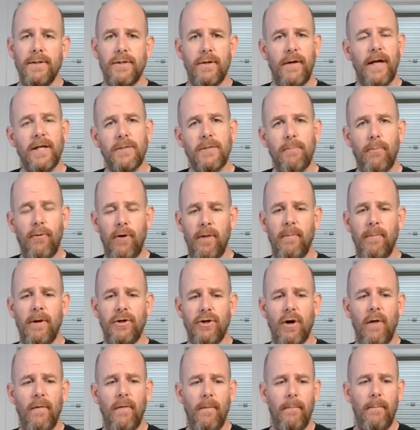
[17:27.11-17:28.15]
So that's pretty much
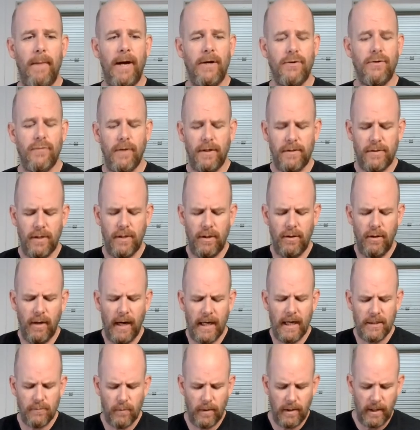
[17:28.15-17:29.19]
all the metrics that you
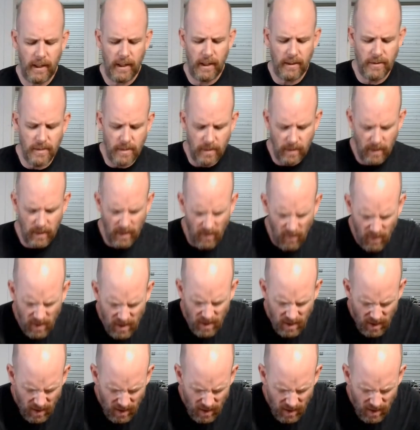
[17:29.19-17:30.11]
guys would need to know.